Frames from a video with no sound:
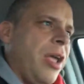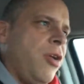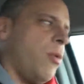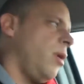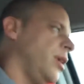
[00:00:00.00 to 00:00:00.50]

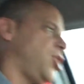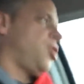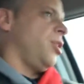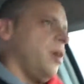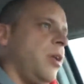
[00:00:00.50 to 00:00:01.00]
You really
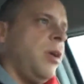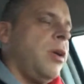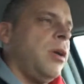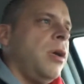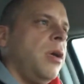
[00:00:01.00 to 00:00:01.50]
should,
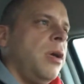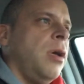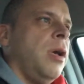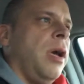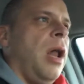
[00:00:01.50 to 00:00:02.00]

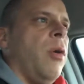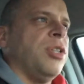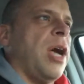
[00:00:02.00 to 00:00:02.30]
and I wish